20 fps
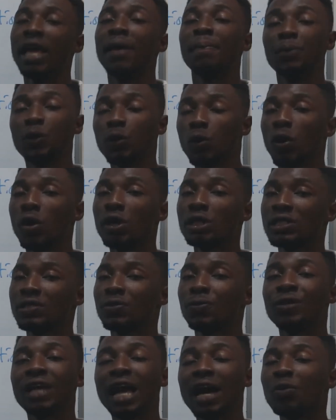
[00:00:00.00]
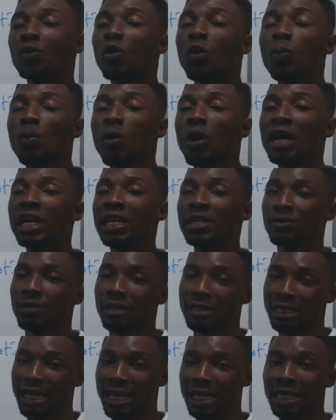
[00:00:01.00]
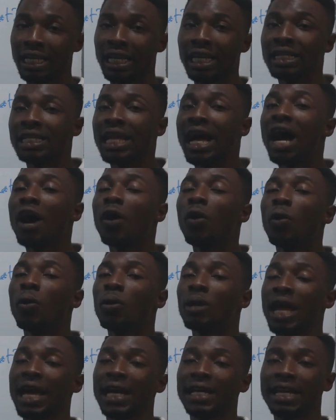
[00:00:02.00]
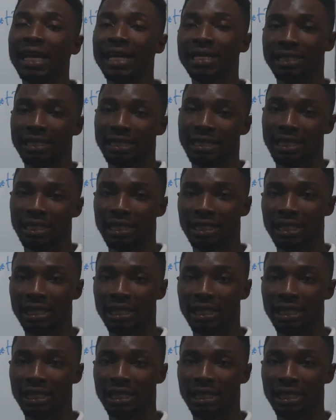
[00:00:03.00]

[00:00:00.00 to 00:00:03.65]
because we are no more interested in our own identity.